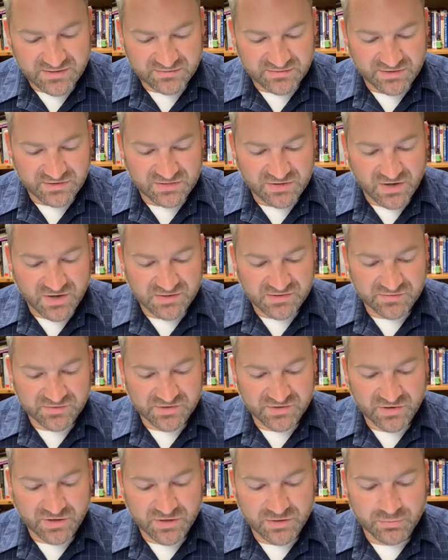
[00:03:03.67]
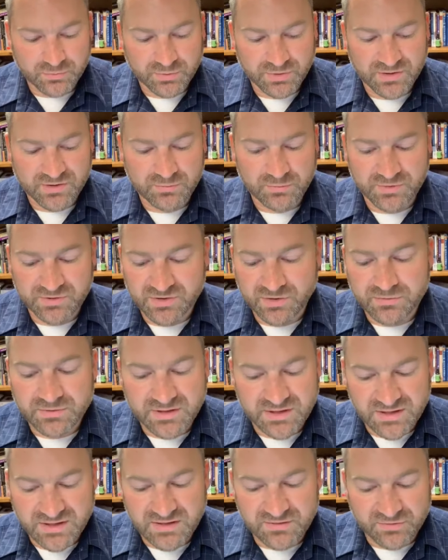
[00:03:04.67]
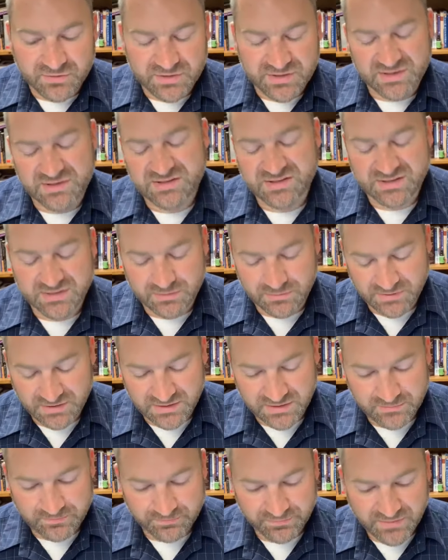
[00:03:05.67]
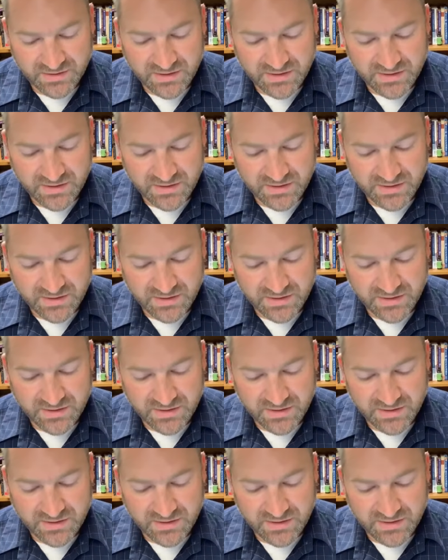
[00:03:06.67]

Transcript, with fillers: of the thoughts of his heart was only evil continually.